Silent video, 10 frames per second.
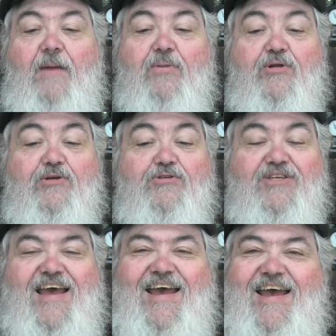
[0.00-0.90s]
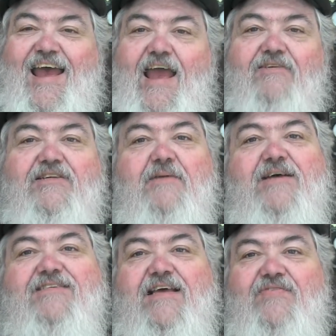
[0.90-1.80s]
Produced, every time
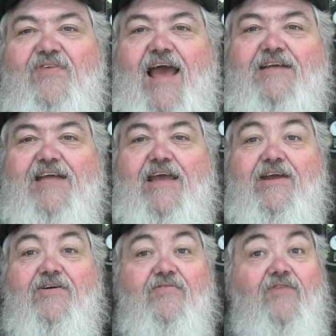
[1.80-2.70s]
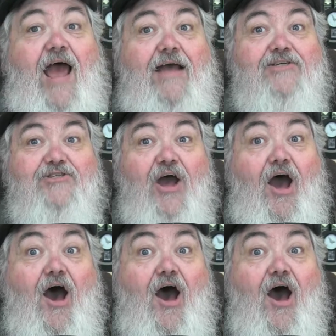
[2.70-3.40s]
I say The Flash, I hear Flash.